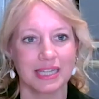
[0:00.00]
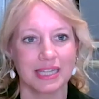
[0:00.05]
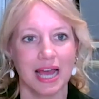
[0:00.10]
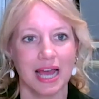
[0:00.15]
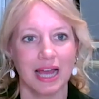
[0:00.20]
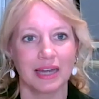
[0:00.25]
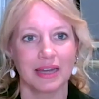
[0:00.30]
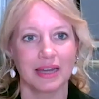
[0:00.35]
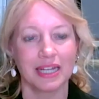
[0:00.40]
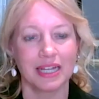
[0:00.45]

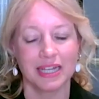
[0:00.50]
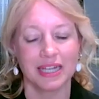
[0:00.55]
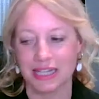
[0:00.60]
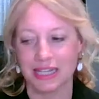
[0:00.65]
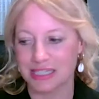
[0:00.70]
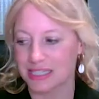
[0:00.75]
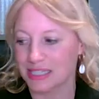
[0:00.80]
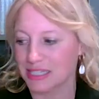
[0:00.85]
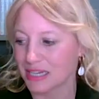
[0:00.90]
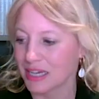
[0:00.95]
And I
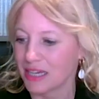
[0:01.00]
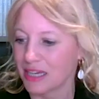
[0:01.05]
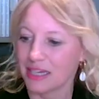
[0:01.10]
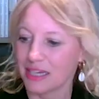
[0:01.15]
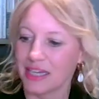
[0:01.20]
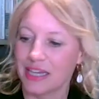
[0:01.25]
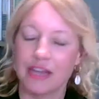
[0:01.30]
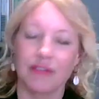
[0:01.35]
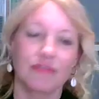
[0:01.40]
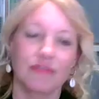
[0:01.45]
guess
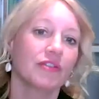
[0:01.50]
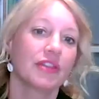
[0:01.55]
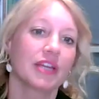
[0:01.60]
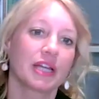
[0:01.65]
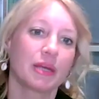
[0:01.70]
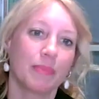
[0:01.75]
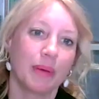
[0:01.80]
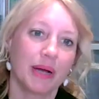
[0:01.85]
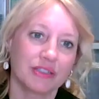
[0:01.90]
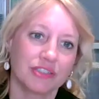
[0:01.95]
if you
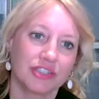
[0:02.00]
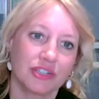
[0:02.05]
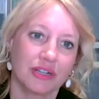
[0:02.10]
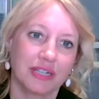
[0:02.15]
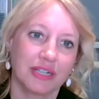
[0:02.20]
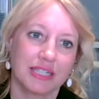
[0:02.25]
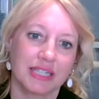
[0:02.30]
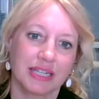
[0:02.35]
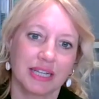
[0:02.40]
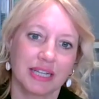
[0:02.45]
think about
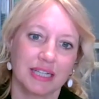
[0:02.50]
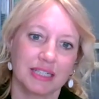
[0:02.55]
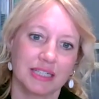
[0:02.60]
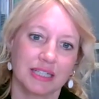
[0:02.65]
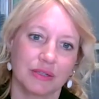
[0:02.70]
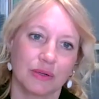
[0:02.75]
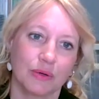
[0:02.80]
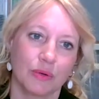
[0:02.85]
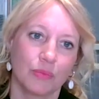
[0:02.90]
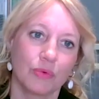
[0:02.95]
trying to get
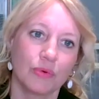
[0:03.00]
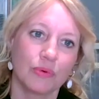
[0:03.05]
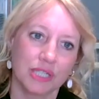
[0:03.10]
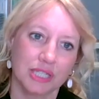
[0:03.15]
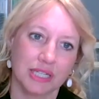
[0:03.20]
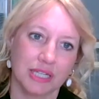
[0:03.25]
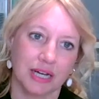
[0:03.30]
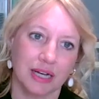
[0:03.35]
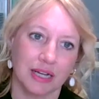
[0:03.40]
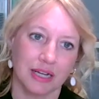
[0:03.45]

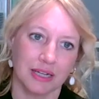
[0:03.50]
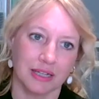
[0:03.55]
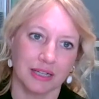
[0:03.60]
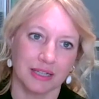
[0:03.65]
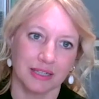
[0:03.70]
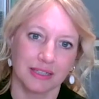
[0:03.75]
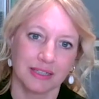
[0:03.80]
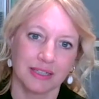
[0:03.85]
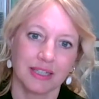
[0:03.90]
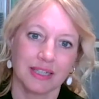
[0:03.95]

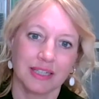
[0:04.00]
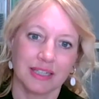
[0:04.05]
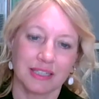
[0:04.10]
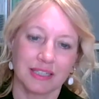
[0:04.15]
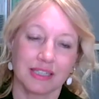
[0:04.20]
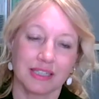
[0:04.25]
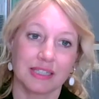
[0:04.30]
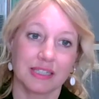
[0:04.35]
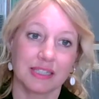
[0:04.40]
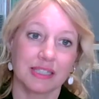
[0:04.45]
watercolor
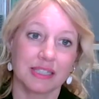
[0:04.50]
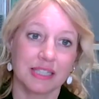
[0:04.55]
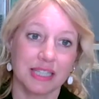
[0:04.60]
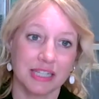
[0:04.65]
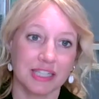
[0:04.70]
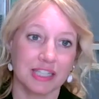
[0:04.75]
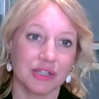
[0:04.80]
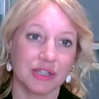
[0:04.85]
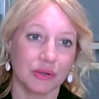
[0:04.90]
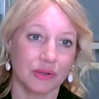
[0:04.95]
to
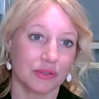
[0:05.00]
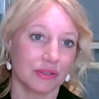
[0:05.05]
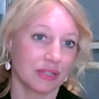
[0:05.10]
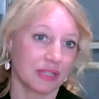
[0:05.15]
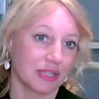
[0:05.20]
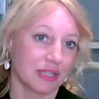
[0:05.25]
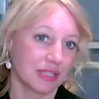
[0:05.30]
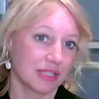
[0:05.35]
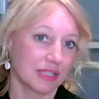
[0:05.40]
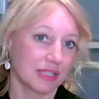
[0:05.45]
sit on
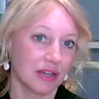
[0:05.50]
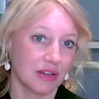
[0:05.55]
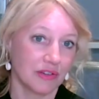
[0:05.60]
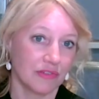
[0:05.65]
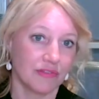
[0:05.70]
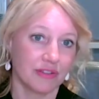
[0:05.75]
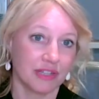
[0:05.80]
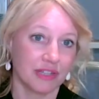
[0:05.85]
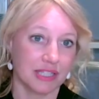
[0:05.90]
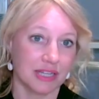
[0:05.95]
a
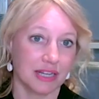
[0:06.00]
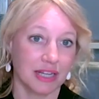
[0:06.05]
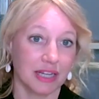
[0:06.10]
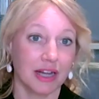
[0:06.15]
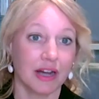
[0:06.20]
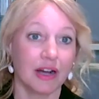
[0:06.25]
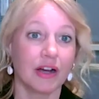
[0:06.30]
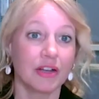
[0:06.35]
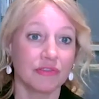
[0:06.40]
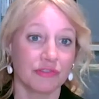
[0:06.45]
surface like
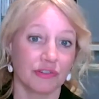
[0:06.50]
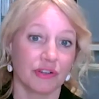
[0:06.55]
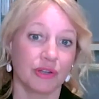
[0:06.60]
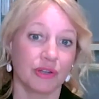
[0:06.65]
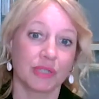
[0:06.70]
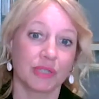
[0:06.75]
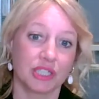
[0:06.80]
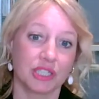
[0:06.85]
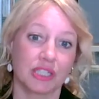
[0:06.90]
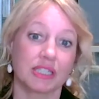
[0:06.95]
ivory,
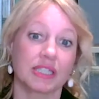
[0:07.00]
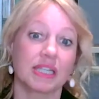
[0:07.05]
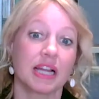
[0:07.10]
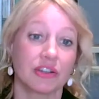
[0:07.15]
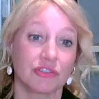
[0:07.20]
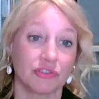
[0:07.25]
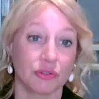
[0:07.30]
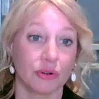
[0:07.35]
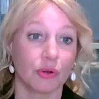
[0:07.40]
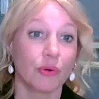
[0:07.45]
which has
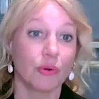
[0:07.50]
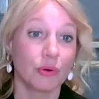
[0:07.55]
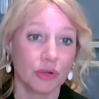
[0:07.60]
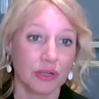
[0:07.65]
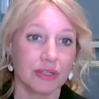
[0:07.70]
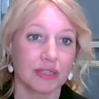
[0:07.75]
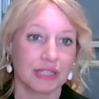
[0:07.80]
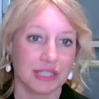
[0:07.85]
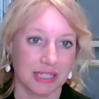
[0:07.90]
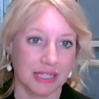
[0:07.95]
natural
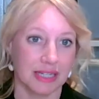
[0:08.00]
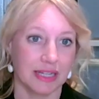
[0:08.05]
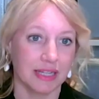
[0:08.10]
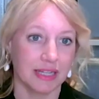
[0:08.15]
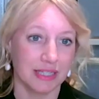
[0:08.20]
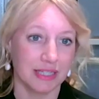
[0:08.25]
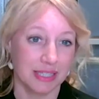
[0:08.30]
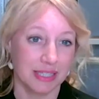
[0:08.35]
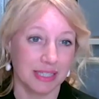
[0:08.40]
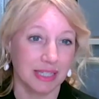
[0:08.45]
oils in
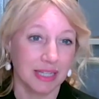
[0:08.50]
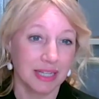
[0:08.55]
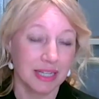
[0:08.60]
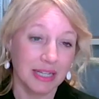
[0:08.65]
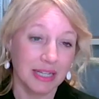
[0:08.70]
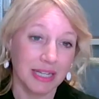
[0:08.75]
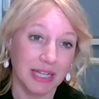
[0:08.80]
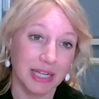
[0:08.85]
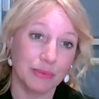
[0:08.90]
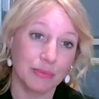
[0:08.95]
it,
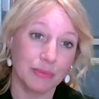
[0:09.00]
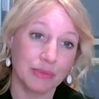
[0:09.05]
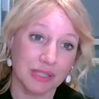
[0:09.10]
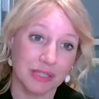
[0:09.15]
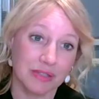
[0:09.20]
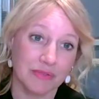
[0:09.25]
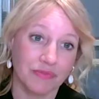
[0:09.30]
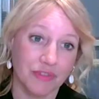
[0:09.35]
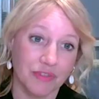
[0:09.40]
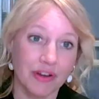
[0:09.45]
it was
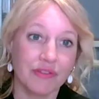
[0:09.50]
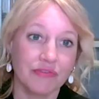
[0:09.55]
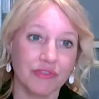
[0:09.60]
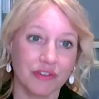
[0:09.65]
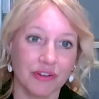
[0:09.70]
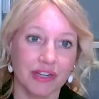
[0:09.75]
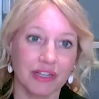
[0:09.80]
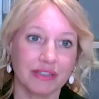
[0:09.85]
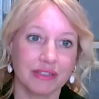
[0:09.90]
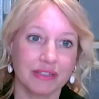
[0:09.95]
a very,
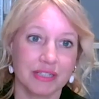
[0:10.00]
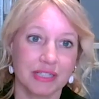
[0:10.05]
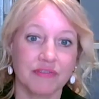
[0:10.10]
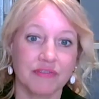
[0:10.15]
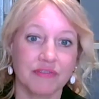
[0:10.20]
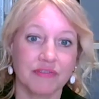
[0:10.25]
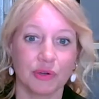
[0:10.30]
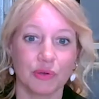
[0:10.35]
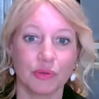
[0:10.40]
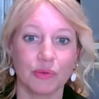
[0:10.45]
very
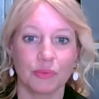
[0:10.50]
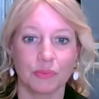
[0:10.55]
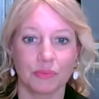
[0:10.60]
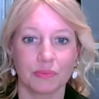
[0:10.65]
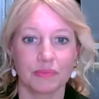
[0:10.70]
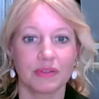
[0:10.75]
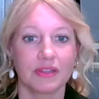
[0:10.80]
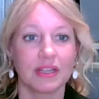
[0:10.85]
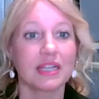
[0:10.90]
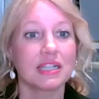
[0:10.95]
difficult
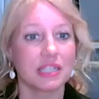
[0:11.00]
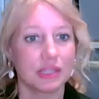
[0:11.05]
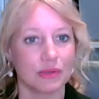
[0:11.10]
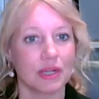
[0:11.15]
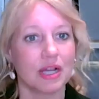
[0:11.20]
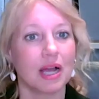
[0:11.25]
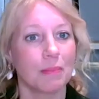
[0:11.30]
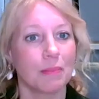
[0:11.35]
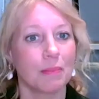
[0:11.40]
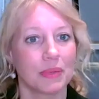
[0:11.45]
thing to
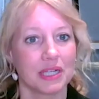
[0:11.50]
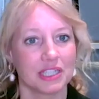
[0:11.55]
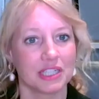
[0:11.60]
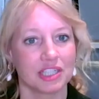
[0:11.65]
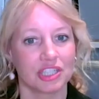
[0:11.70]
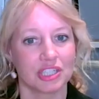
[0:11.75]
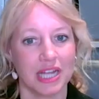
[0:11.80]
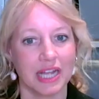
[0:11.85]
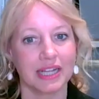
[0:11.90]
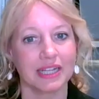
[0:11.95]

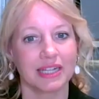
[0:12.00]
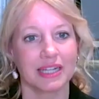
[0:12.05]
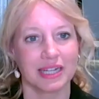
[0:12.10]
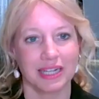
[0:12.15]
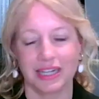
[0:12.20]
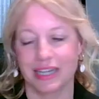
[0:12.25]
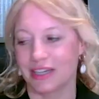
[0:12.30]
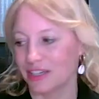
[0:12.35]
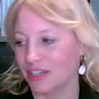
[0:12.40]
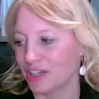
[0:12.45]
accomplish
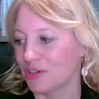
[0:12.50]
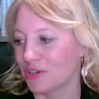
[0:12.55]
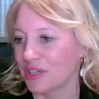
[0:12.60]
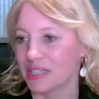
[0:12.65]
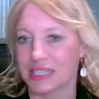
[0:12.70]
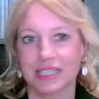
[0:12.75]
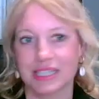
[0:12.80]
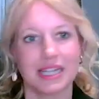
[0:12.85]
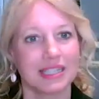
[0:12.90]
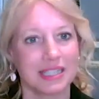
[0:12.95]
technically, and you
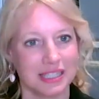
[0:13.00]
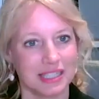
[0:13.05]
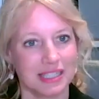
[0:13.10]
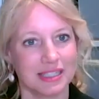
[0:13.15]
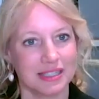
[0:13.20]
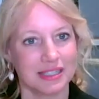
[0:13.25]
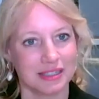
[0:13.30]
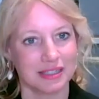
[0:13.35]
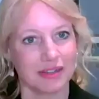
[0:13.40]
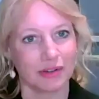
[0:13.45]
can
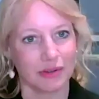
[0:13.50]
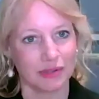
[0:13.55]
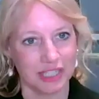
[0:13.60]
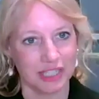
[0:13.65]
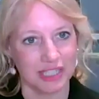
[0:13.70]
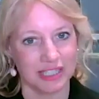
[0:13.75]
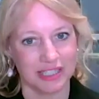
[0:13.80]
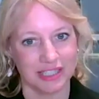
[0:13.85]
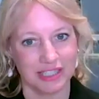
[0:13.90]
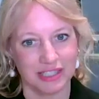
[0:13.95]
sense
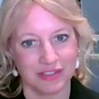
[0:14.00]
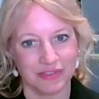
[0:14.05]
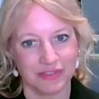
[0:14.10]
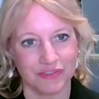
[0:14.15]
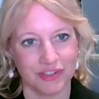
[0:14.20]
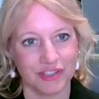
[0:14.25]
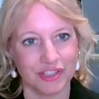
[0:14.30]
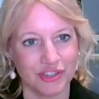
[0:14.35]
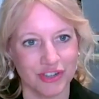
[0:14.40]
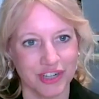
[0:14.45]
Austen's
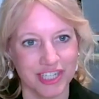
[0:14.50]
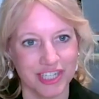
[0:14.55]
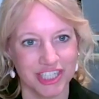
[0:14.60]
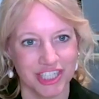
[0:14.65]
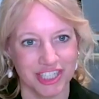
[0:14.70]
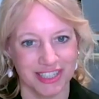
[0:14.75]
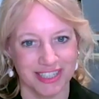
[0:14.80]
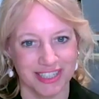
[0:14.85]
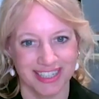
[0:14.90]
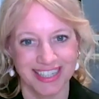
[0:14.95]

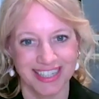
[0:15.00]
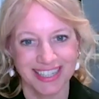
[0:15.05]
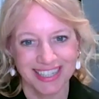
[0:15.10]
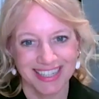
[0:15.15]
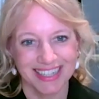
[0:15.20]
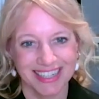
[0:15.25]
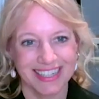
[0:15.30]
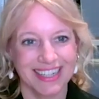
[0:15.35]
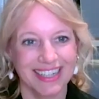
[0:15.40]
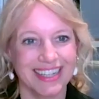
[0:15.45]
frustration
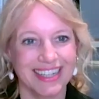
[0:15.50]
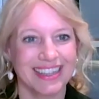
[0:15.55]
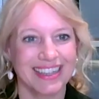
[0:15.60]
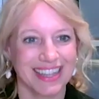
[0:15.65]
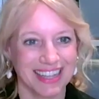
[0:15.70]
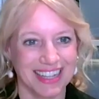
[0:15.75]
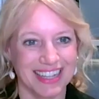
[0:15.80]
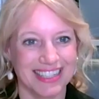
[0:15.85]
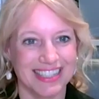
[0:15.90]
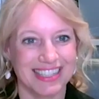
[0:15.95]
in
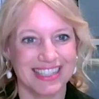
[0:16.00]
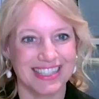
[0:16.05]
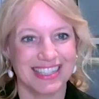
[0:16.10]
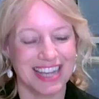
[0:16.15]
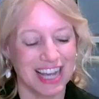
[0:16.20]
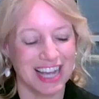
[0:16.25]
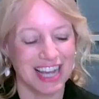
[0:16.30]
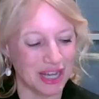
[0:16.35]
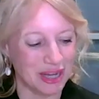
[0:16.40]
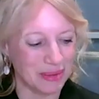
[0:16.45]
this,
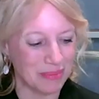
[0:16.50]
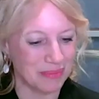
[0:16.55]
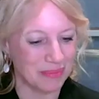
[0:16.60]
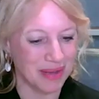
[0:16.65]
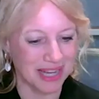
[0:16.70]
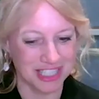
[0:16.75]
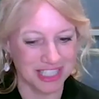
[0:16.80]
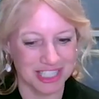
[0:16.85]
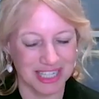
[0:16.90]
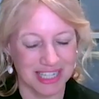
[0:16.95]

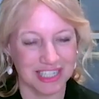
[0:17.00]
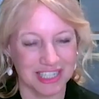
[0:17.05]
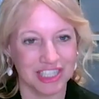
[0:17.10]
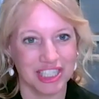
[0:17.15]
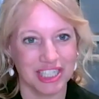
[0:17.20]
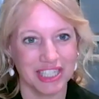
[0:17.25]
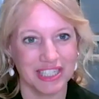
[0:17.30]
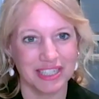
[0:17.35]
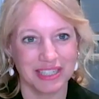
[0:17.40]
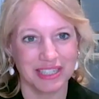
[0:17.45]
as
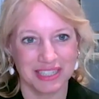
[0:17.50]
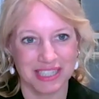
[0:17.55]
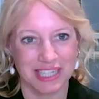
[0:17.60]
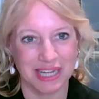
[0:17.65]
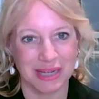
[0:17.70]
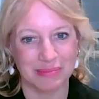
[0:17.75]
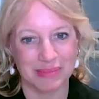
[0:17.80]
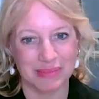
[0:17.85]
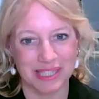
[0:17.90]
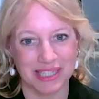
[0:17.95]
she
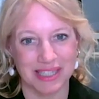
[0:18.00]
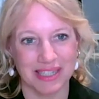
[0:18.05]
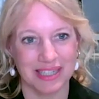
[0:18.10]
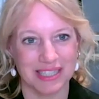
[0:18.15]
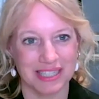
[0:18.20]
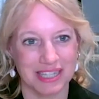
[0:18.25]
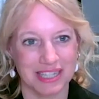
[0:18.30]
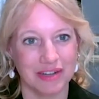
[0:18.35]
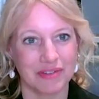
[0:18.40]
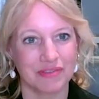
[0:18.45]
attempts it
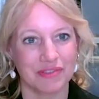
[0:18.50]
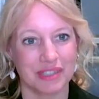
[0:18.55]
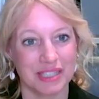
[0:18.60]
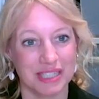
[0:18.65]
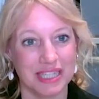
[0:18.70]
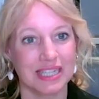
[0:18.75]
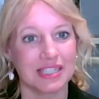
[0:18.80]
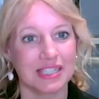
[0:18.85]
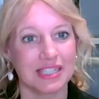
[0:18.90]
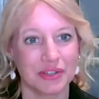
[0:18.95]
herself and
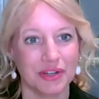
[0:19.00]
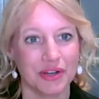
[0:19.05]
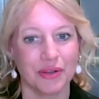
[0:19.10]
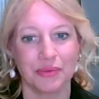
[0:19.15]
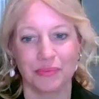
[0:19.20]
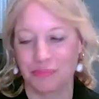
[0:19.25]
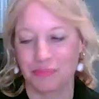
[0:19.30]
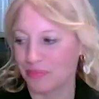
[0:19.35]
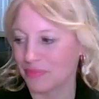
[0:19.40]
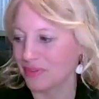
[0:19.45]
says,
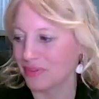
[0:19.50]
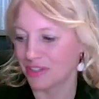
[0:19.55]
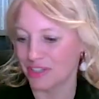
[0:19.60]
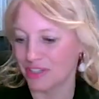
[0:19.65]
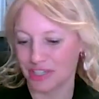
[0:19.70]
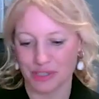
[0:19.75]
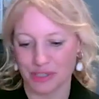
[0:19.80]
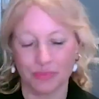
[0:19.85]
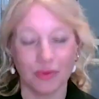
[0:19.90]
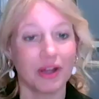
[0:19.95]

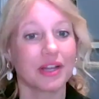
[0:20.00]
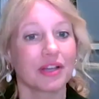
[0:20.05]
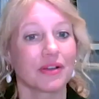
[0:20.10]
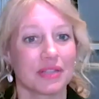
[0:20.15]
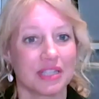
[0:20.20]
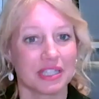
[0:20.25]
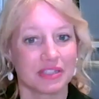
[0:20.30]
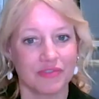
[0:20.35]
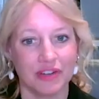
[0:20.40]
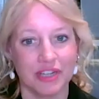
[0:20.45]
she's working on
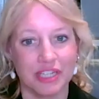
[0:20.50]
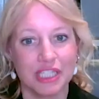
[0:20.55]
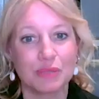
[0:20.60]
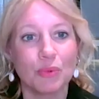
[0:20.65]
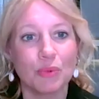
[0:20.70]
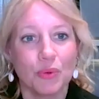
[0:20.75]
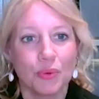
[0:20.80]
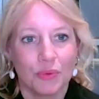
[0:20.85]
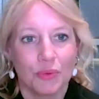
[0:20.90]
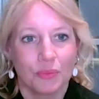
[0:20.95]
this very
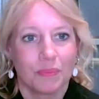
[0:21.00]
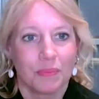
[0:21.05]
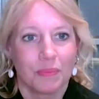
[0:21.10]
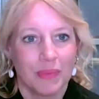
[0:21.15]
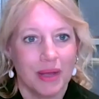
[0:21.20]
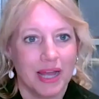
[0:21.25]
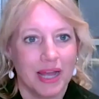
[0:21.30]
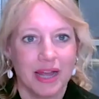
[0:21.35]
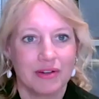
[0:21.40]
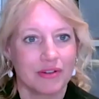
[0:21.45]
small
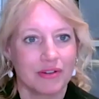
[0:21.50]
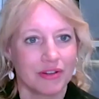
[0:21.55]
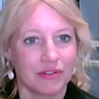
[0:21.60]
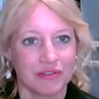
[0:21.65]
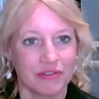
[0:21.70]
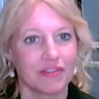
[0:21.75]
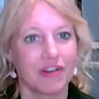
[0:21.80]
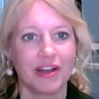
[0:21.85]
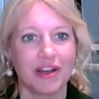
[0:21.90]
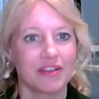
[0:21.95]
area
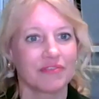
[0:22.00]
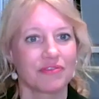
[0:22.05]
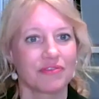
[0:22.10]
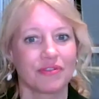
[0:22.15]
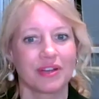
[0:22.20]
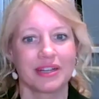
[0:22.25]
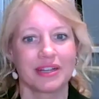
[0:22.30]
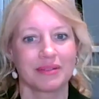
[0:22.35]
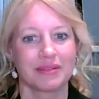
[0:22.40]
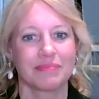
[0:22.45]
of
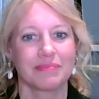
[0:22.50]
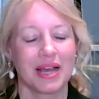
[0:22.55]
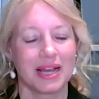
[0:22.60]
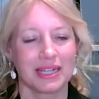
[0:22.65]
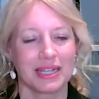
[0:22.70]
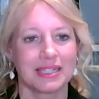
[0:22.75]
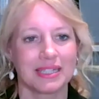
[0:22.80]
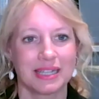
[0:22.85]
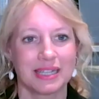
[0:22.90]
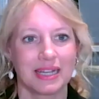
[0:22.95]
ivory, and
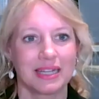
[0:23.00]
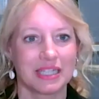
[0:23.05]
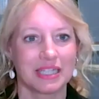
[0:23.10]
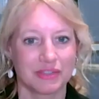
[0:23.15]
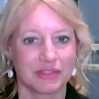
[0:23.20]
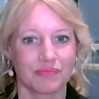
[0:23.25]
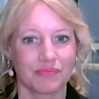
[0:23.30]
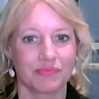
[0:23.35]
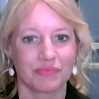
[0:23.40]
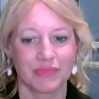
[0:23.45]

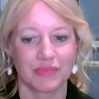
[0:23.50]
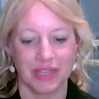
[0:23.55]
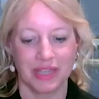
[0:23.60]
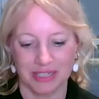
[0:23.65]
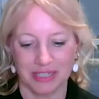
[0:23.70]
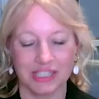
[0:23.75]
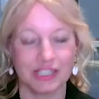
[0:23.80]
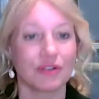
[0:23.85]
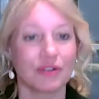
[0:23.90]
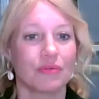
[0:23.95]

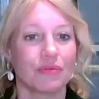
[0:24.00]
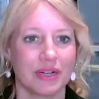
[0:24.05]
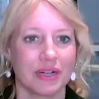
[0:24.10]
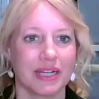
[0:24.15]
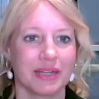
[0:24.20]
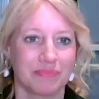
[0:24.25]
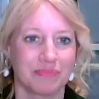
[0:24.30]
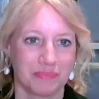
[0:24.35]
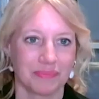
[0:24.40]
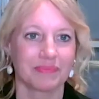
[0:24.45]
it's not
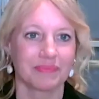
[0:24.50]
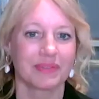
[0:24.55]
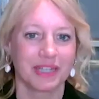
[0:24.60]
really